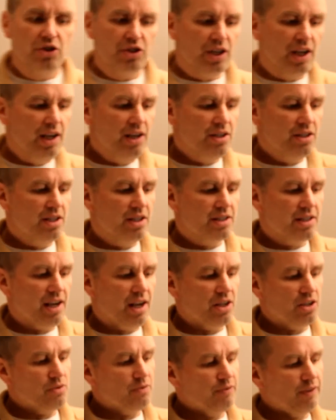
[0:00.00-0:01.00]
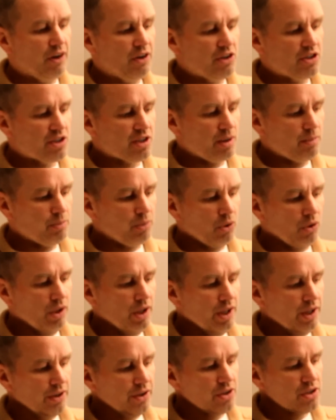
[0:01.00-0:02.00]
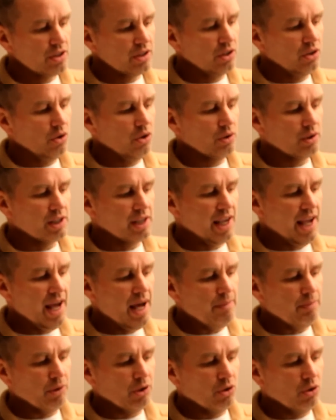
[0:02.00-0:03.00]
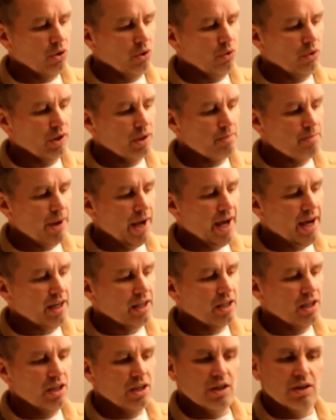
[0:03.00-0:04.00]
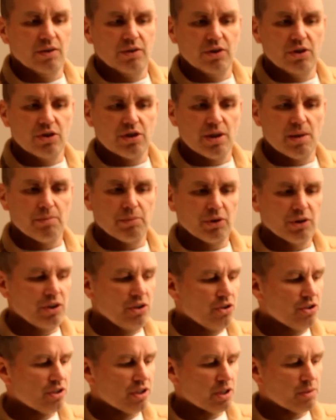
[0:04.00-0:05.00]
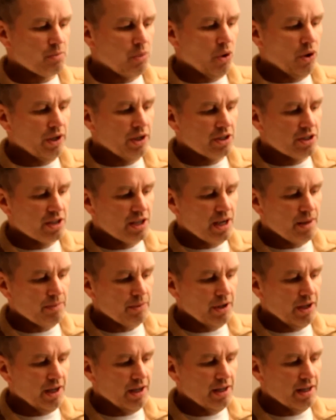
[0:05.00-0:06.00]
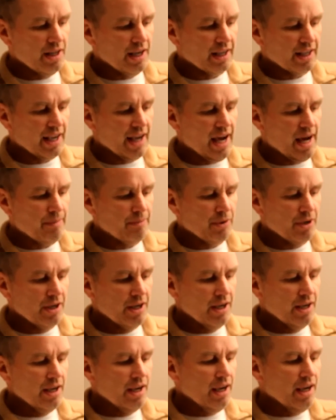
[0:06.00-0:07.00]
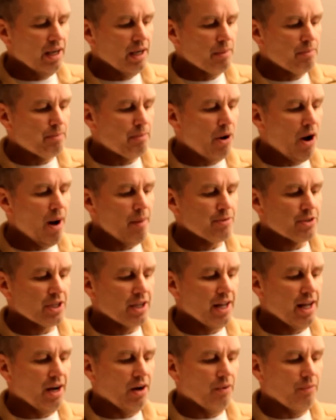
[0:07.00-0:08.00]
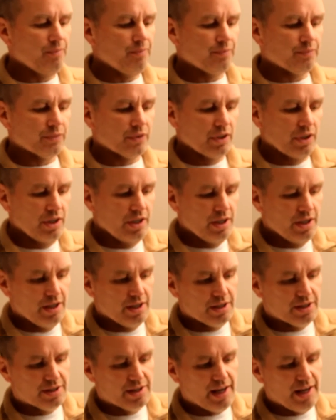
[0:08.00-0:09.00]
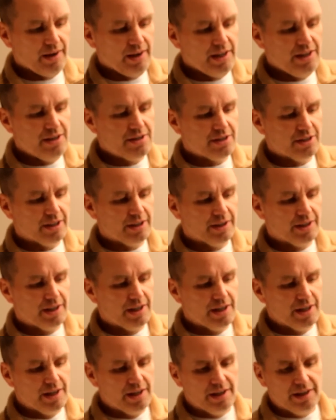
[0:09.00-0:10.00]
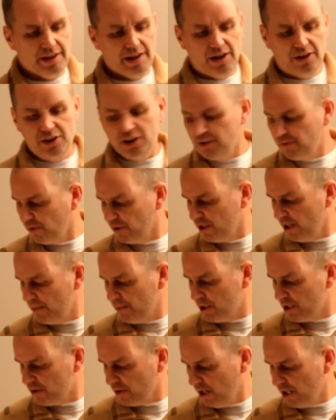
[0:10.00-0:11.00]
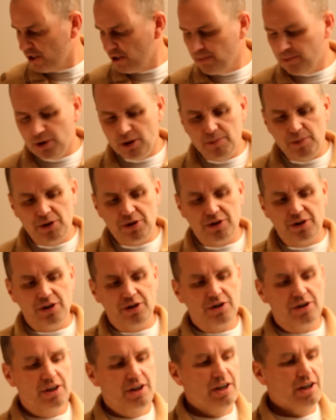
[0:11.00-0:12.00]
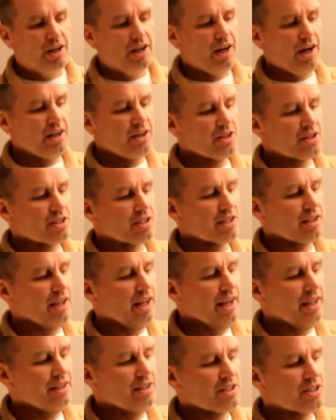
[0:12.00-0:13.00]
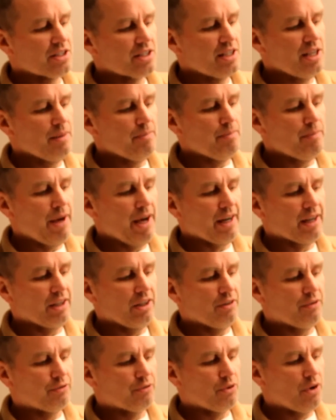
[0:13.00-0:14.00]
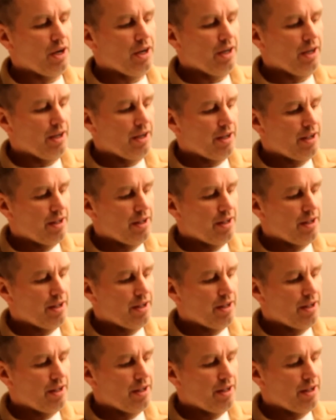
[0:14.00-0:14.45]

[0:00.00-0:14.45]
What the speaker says: change these out is very simple. There's a little gap, a little hole in the back. You simply use this pointed tip into that gap and it pops it out. It's that easy. Now, just for demonstration purposes, I just slide this tip back in the front